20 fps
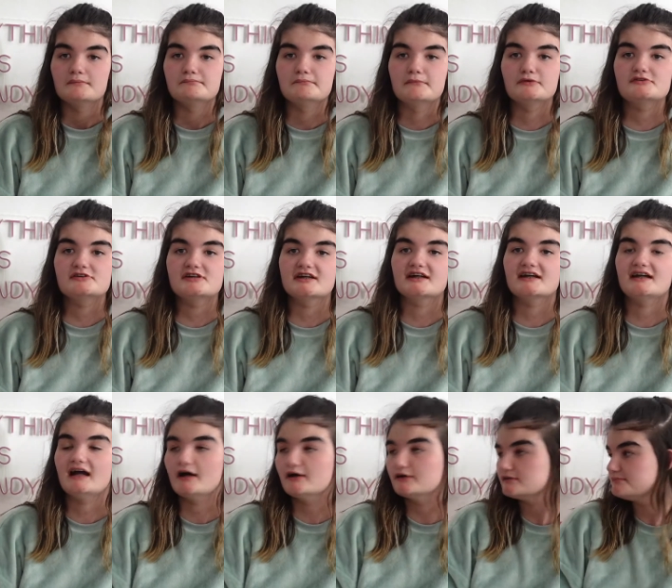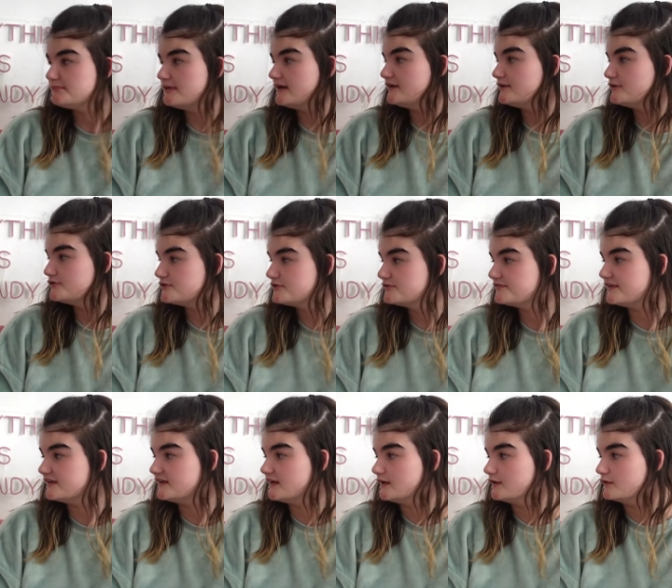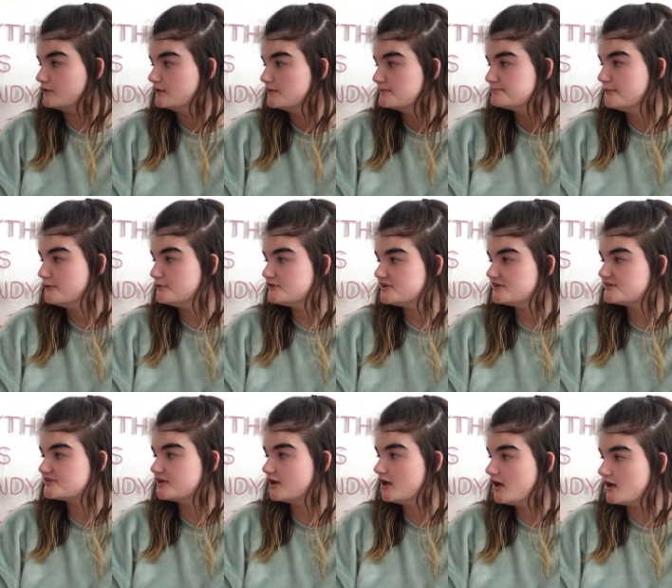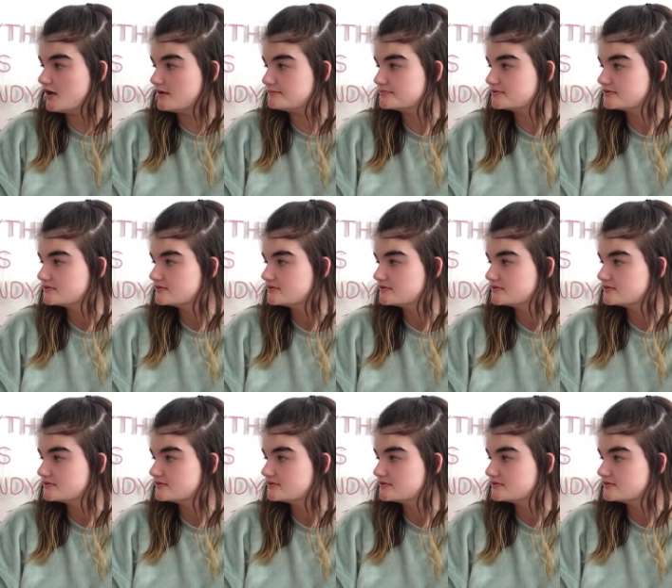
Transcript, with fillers: Mochi, get out of my YouTube video. Mochi, stop.